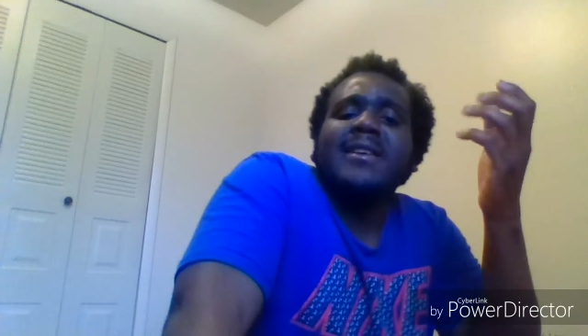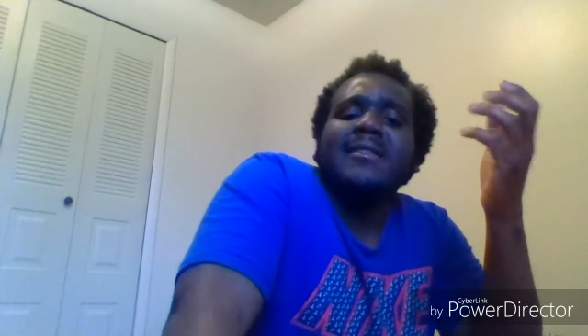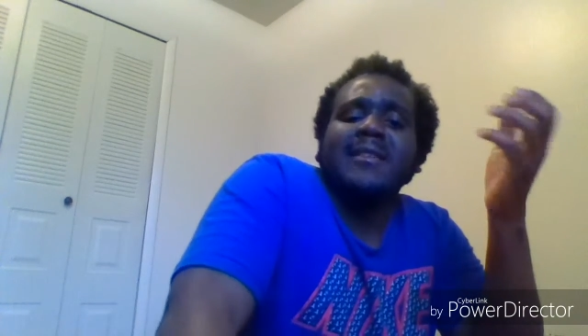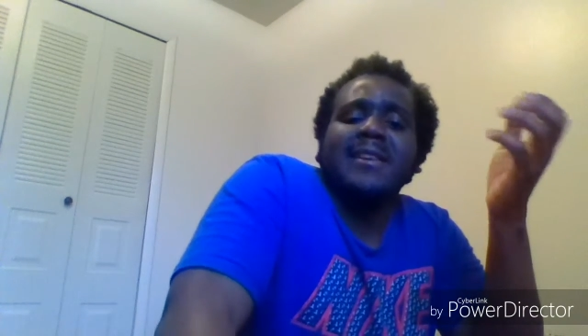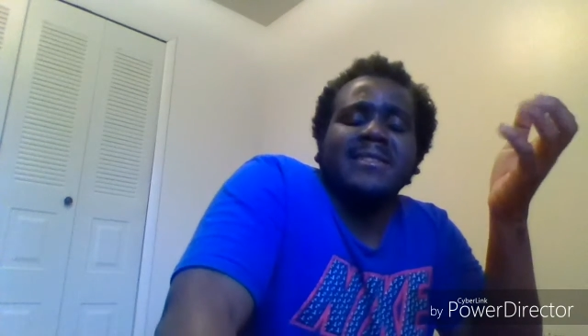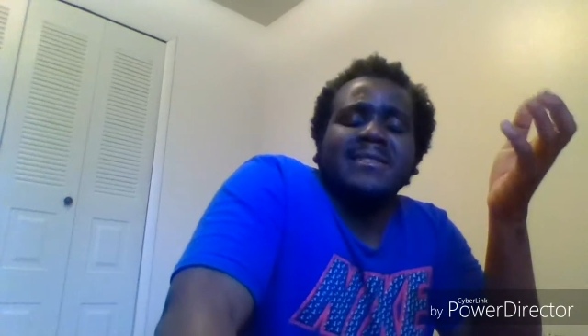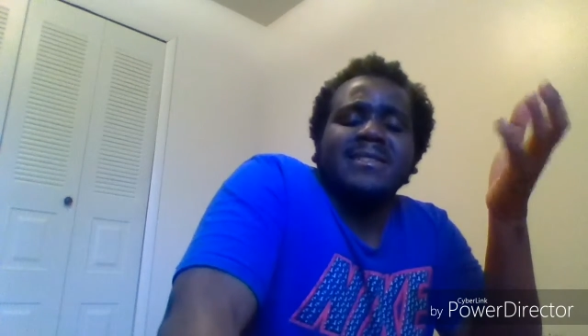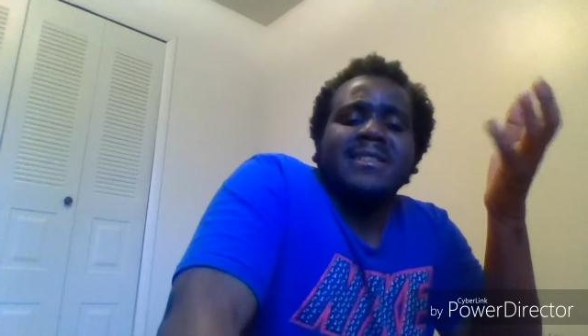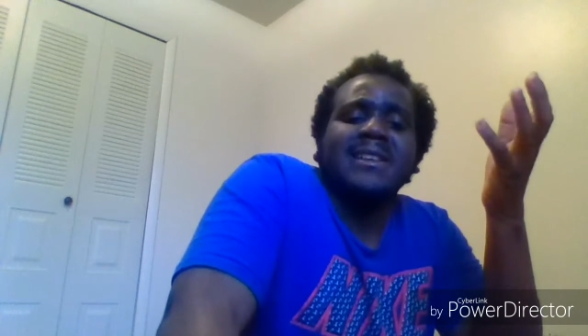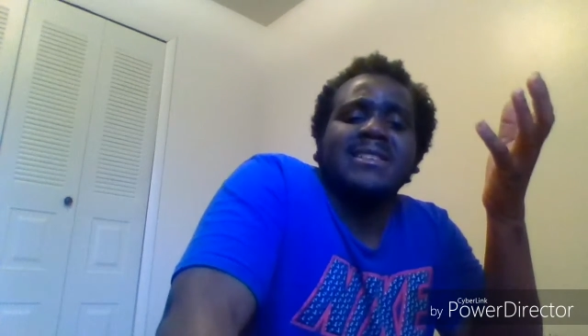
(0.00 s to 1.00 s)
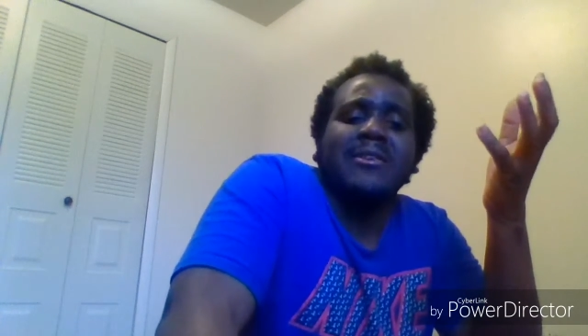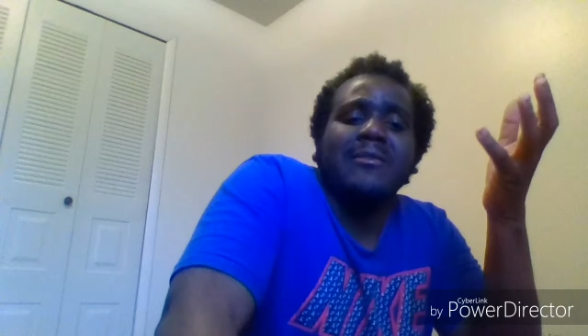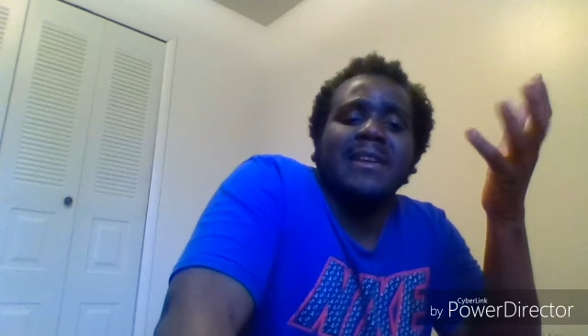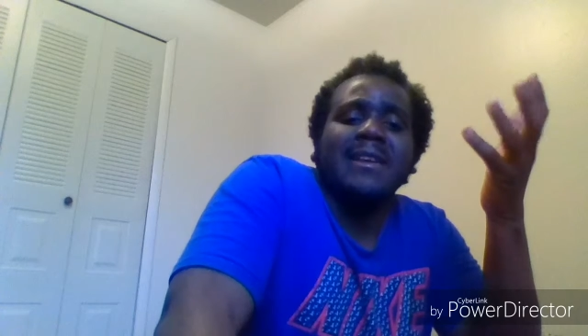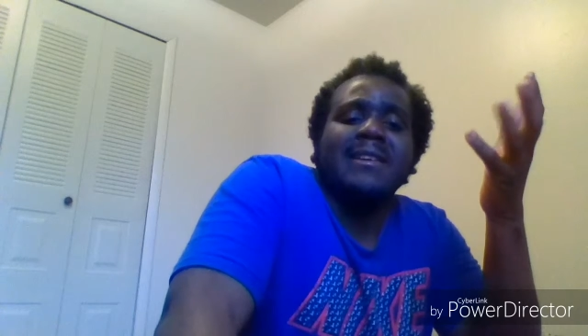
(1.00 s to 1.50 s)
Like
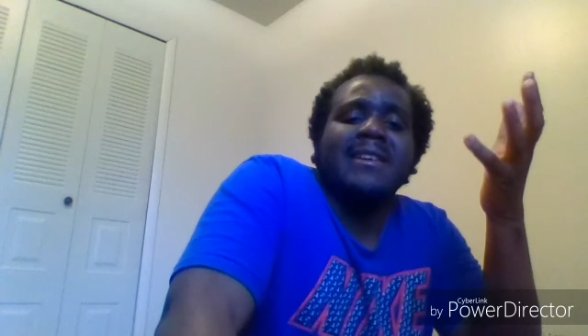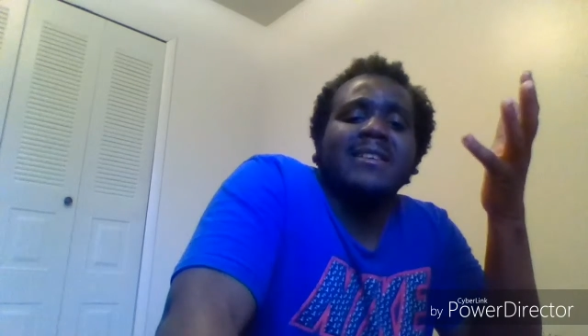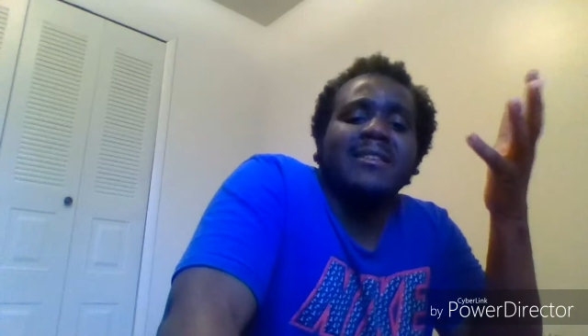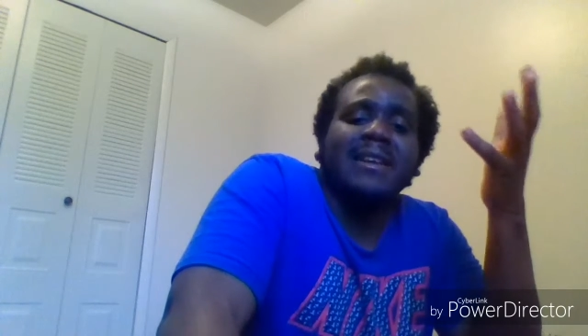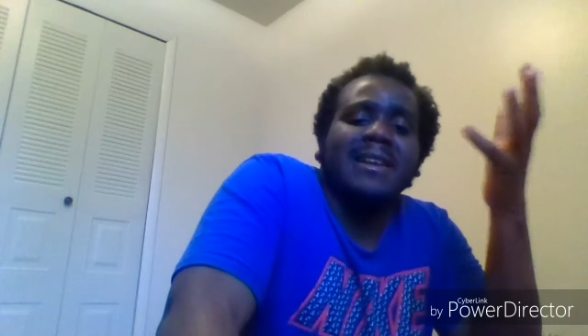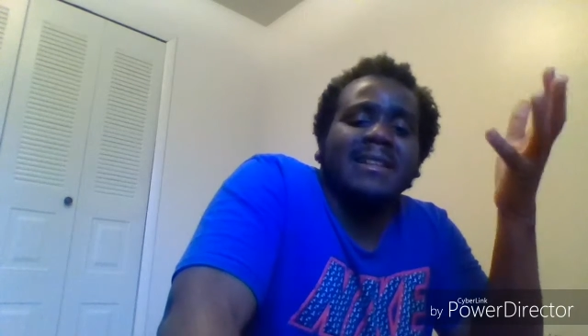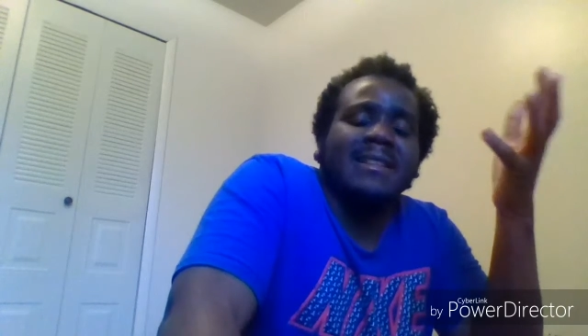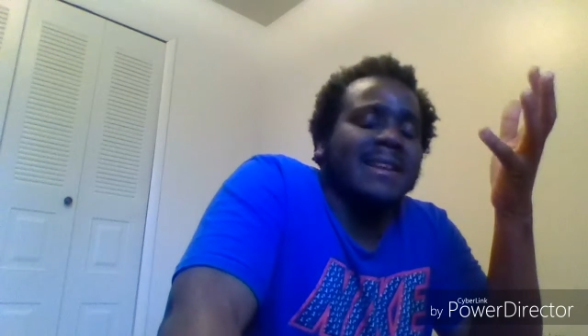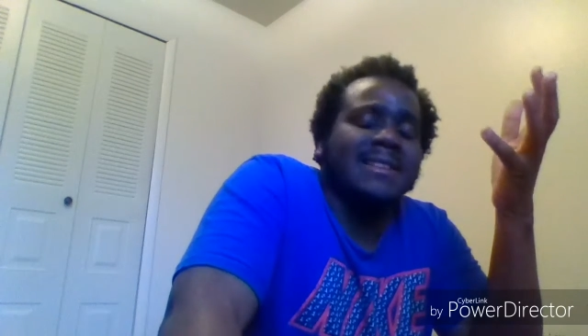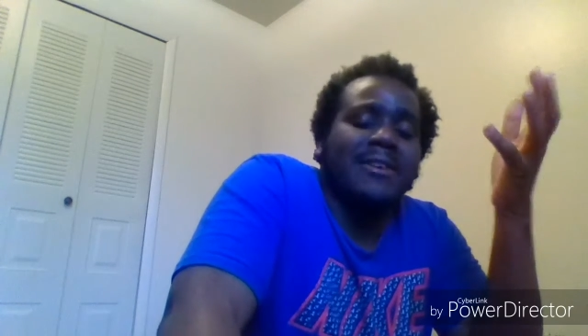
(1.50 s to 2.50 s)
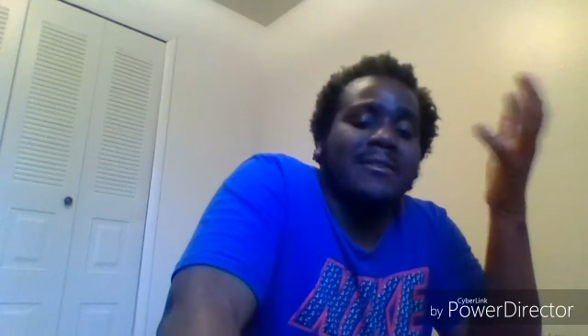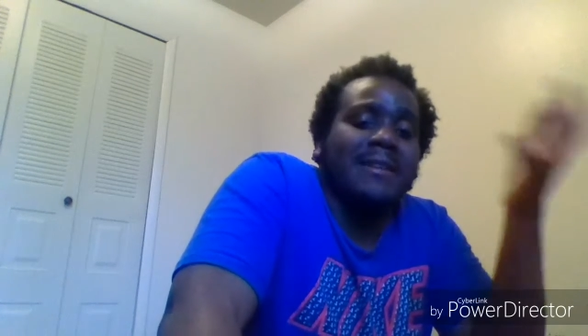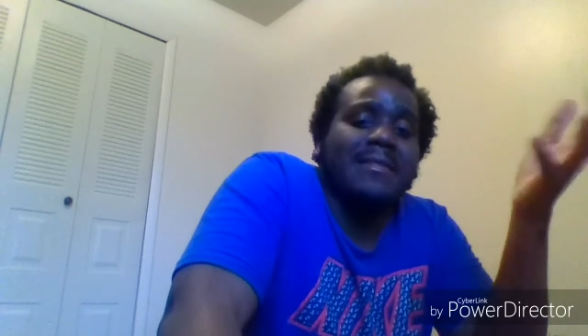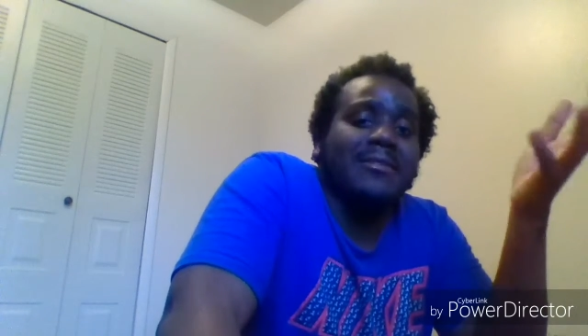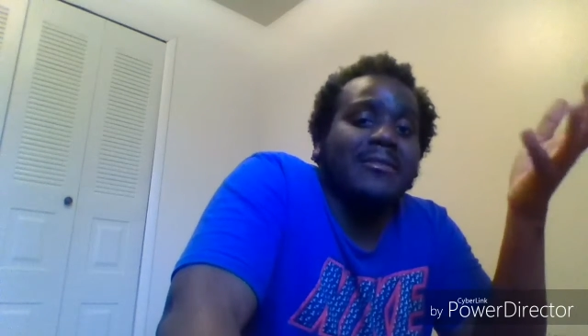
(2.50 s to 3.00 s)
Tony like Tony
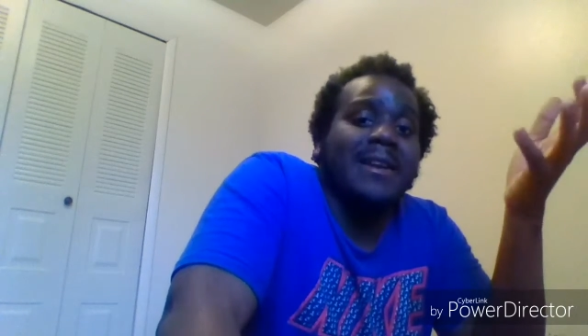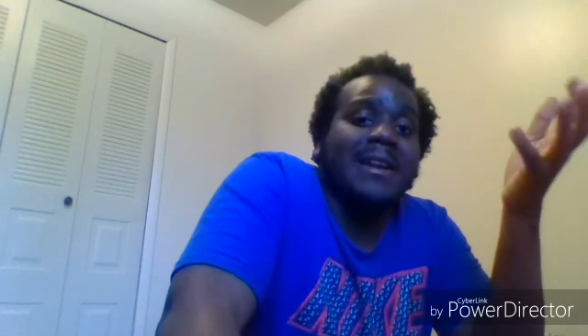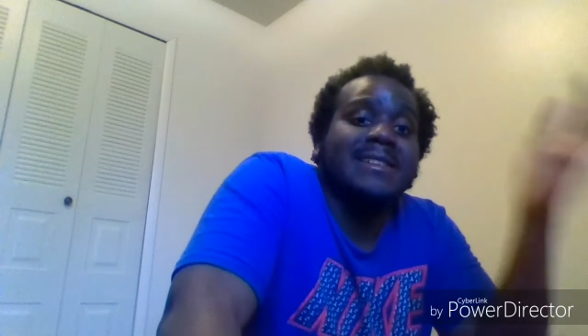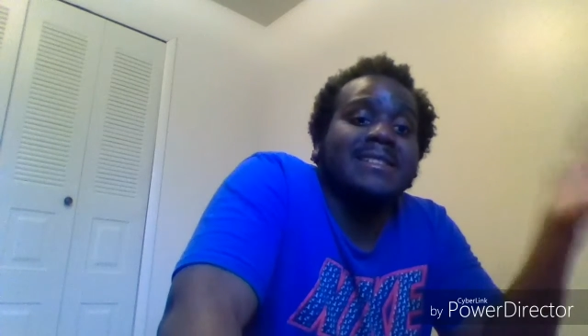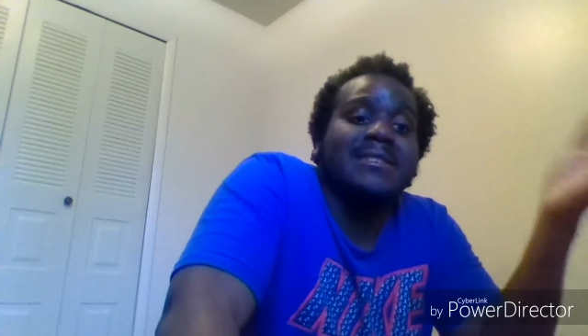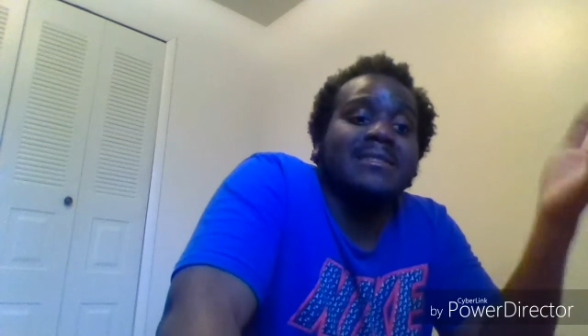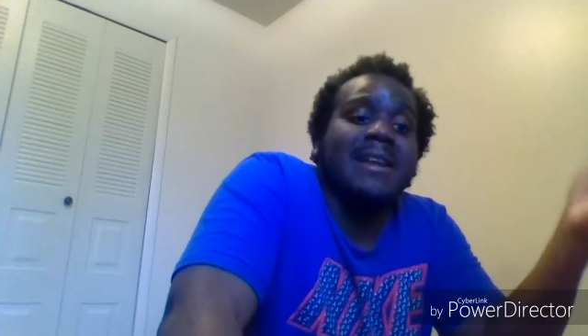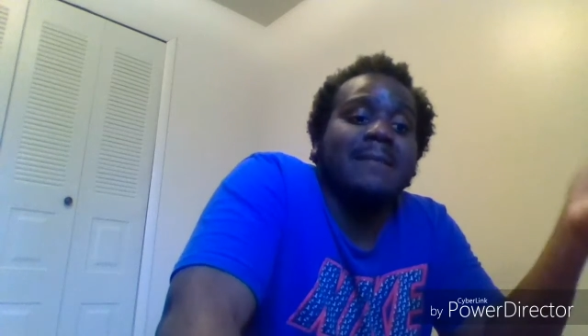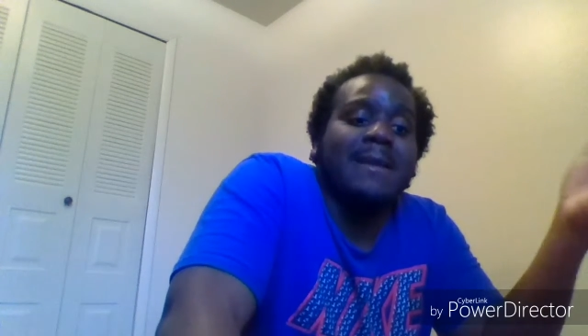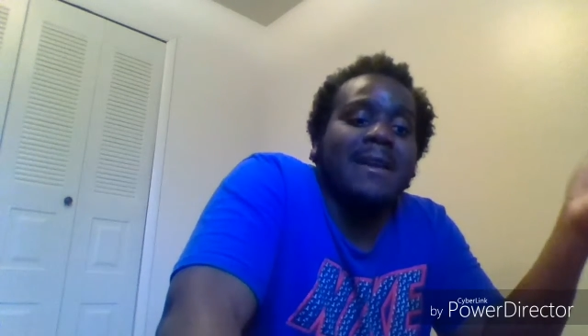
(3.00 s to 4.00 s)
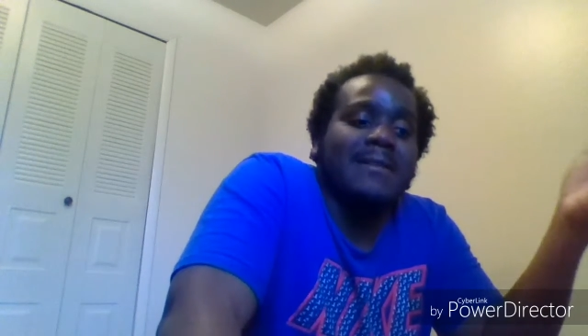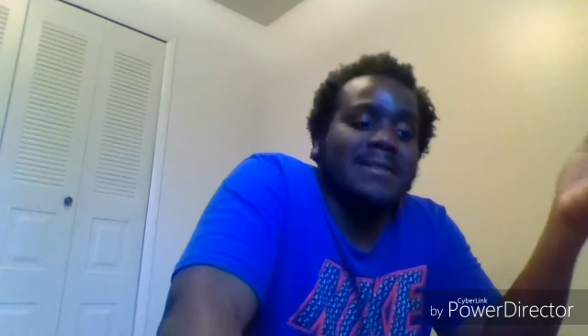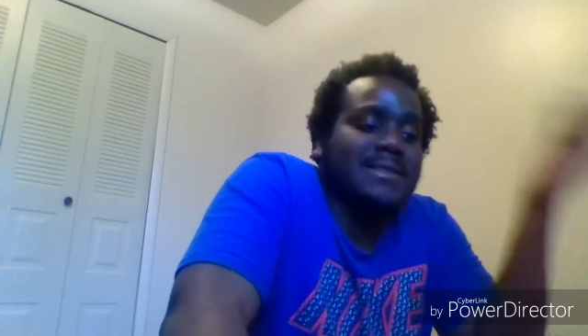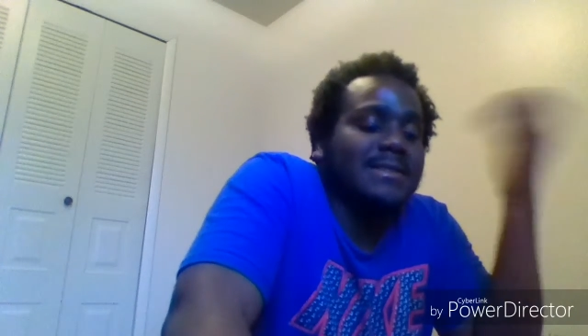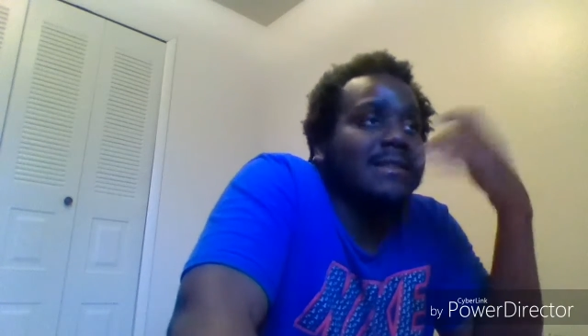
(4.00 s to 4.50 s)
and Thor getting to see their dead
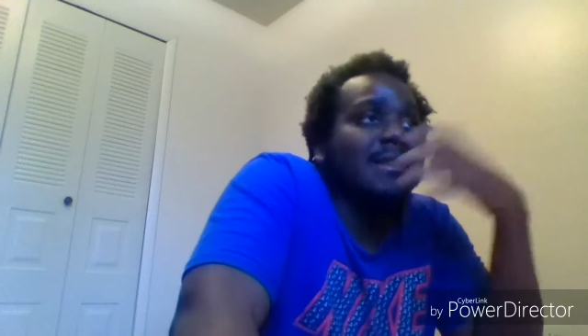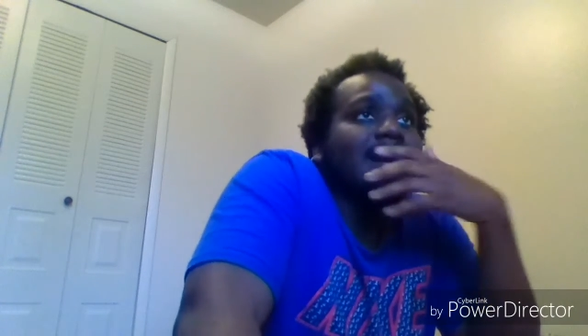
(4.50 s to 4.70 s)
parents.